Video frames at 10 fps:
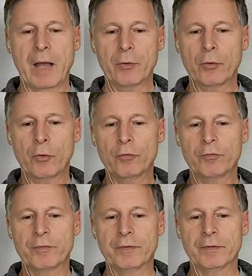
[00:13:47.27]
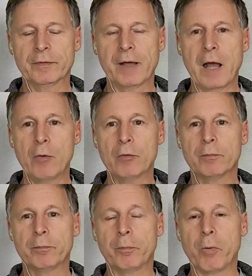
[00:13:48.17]
don't know how
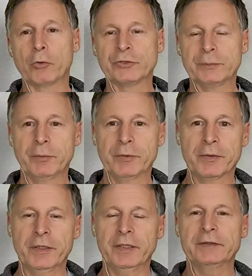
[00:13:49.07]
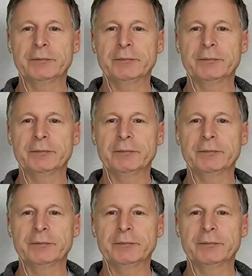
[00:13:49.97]
possible it is,